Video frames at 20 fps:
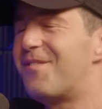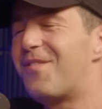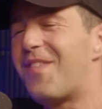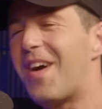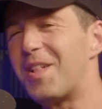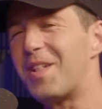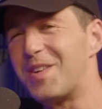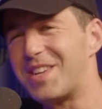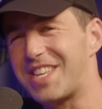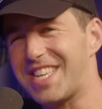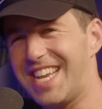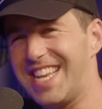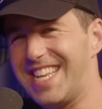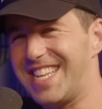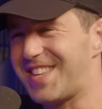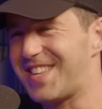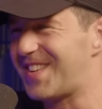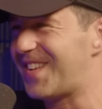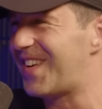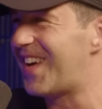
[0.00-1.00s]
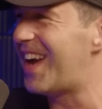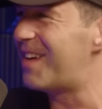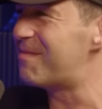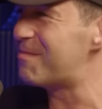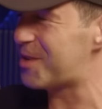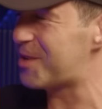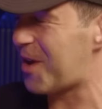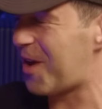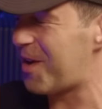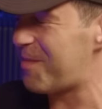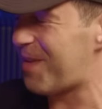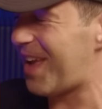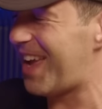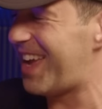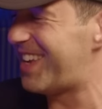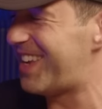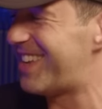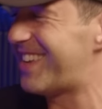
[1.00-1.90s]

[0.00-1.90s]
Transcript: Follow us on Instagram. Sorry, Paige.